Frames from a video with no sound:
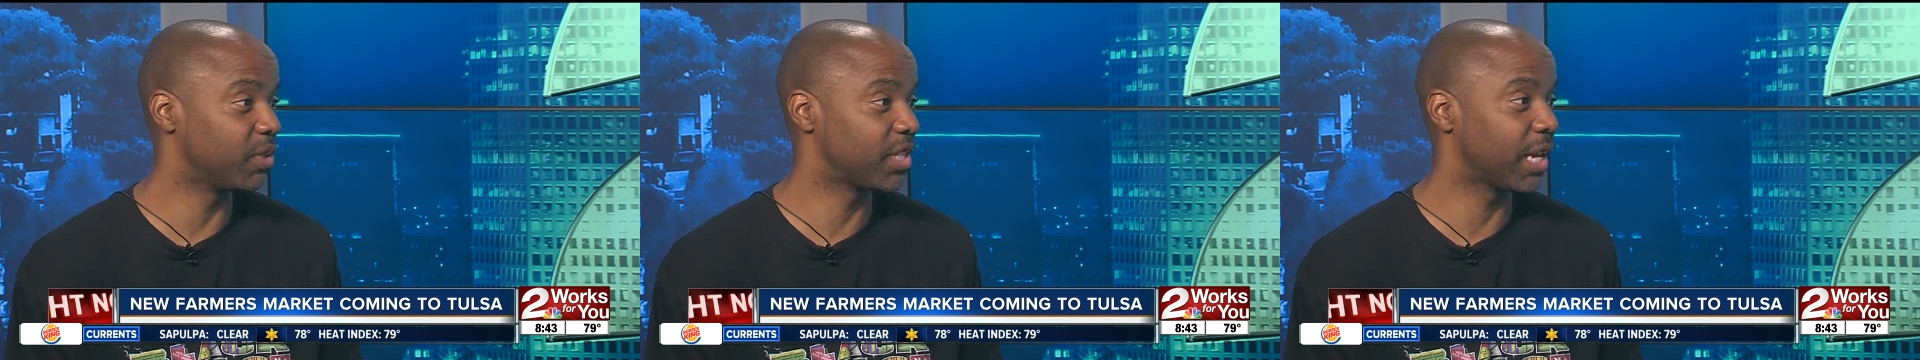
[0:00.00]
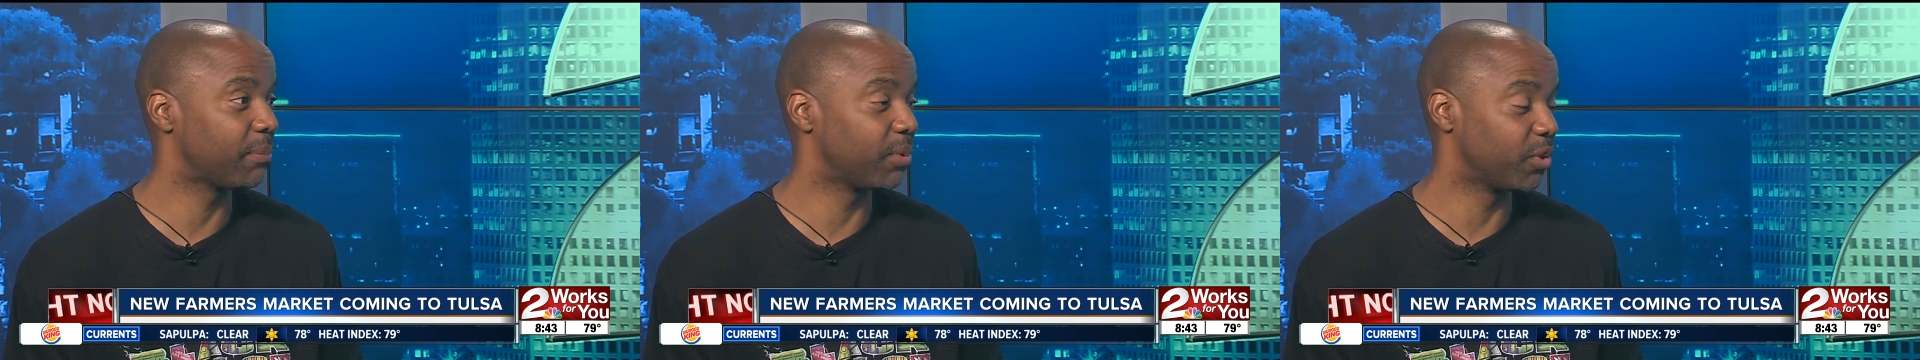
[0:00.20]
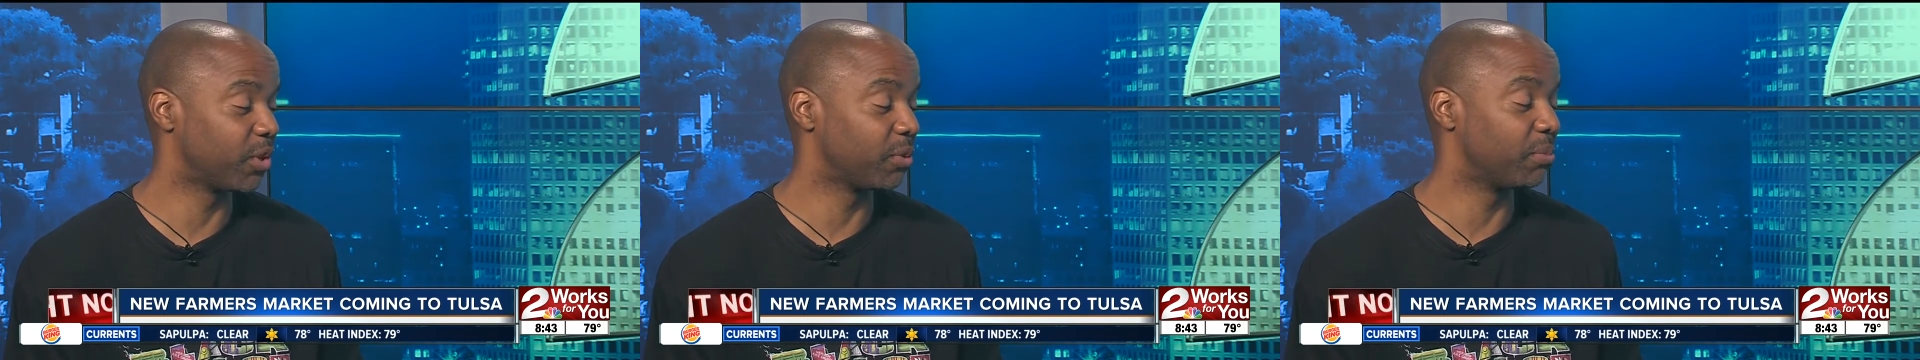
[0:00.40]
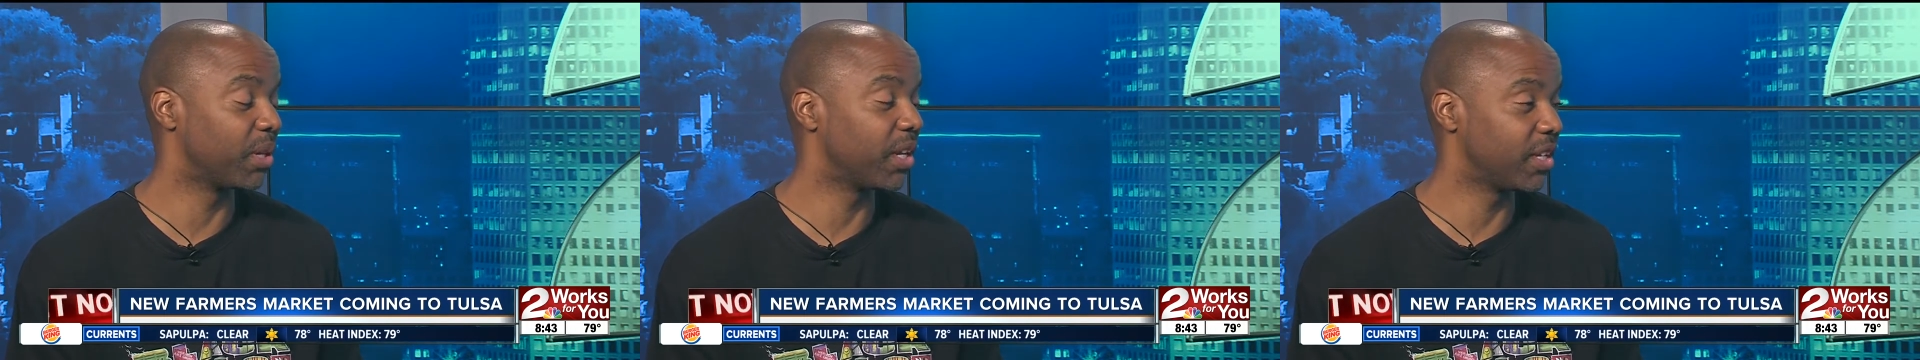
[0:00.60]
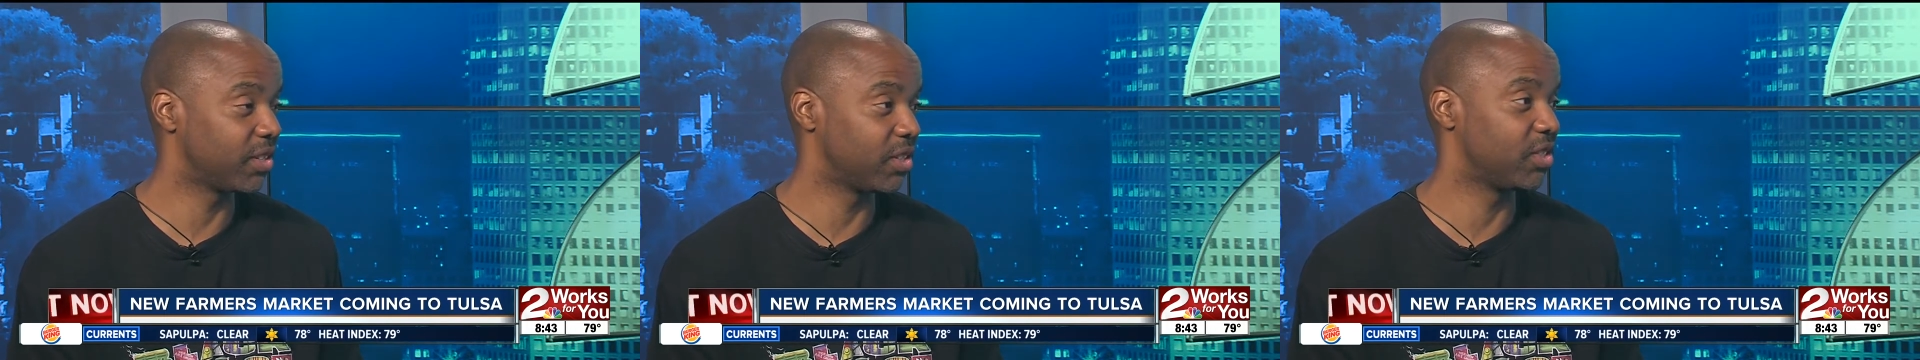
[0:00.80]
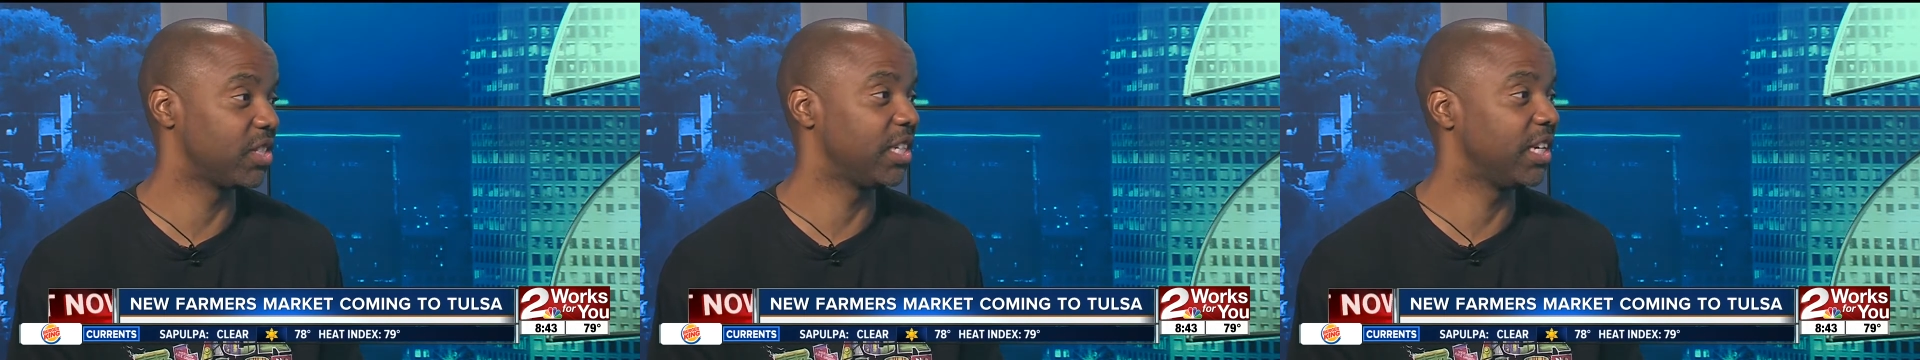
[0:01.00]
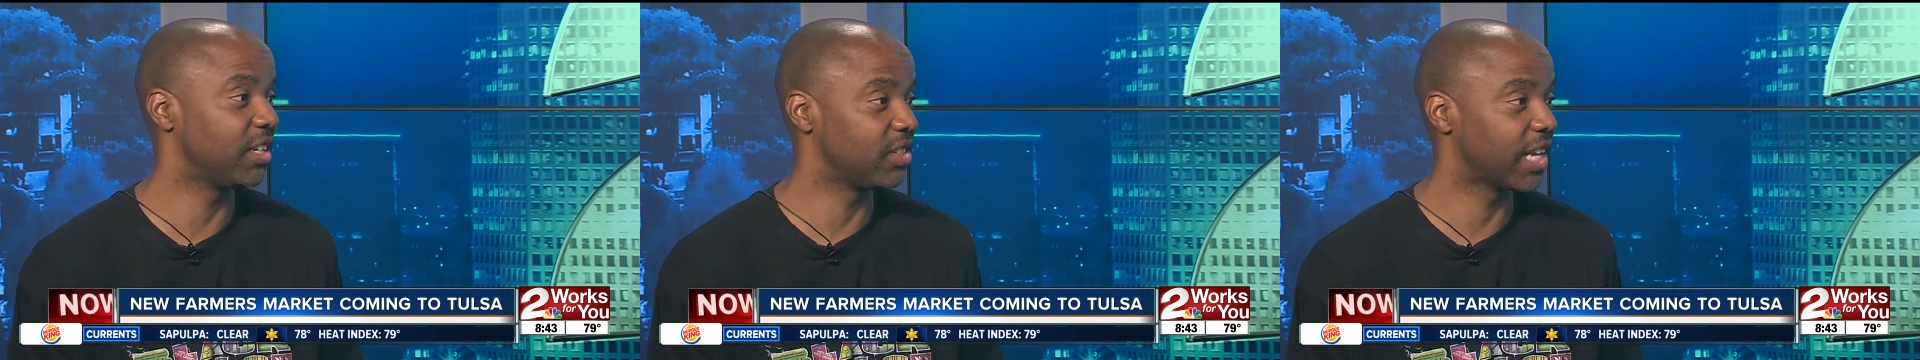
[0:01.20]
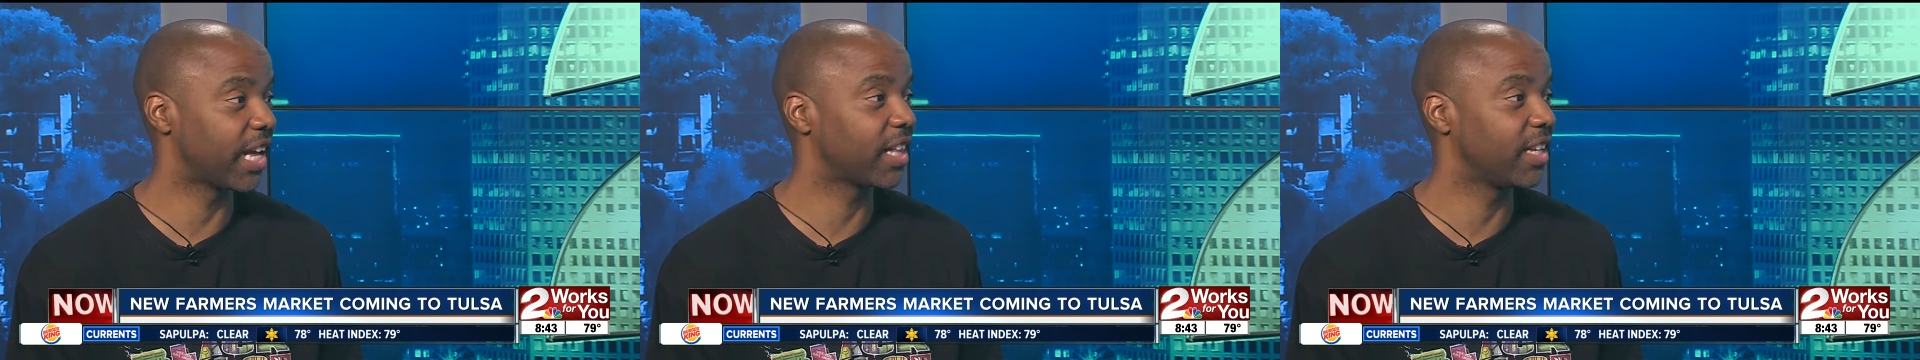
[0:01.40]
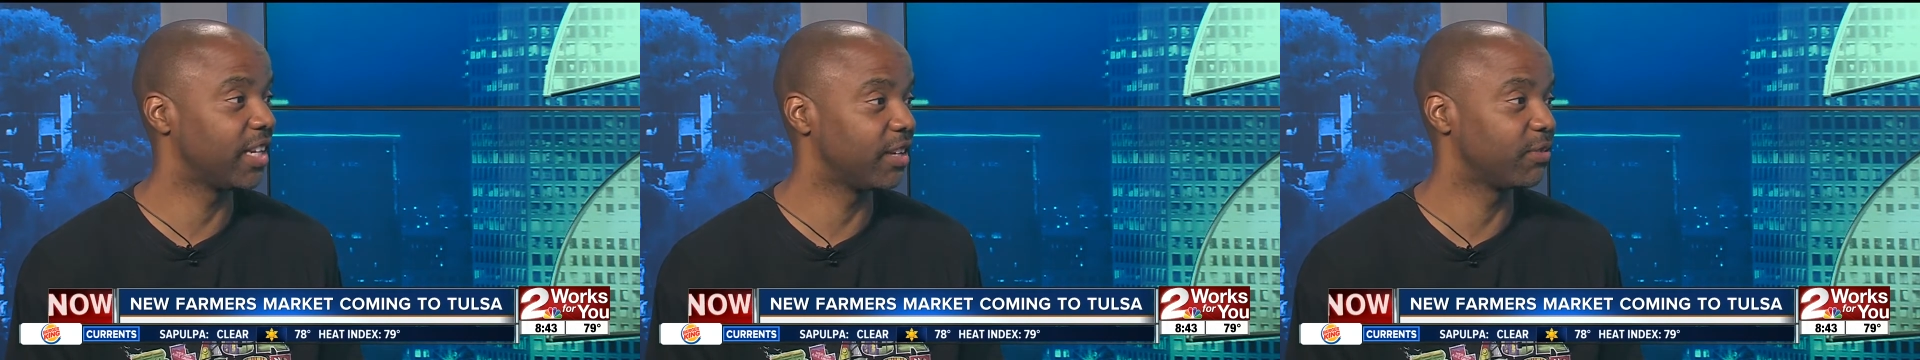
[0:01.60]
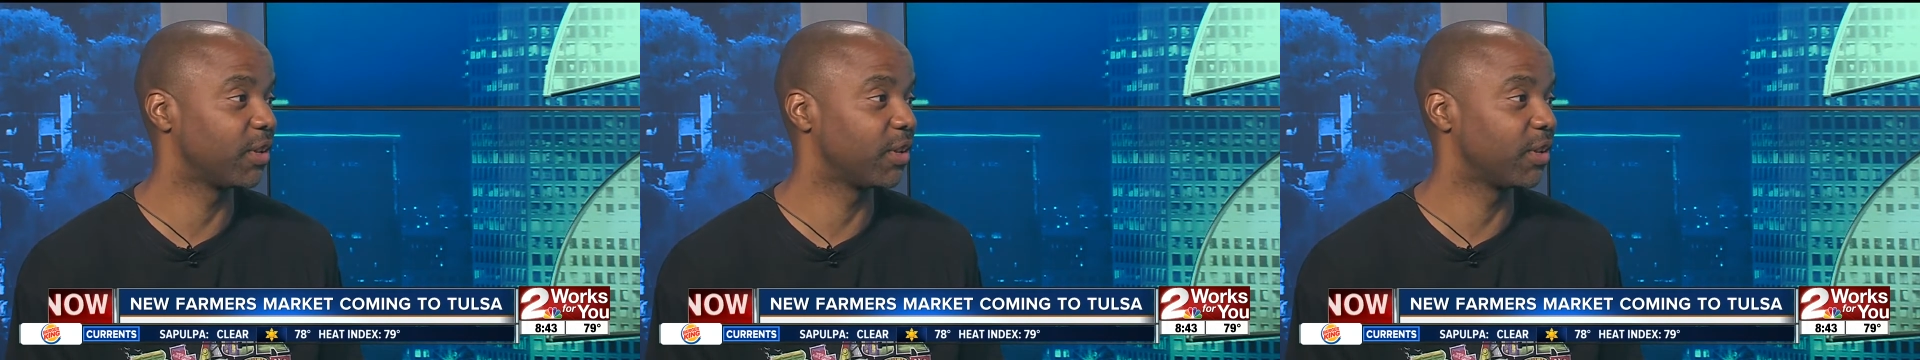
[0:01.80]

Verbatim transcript: sample of their blood to see exactly if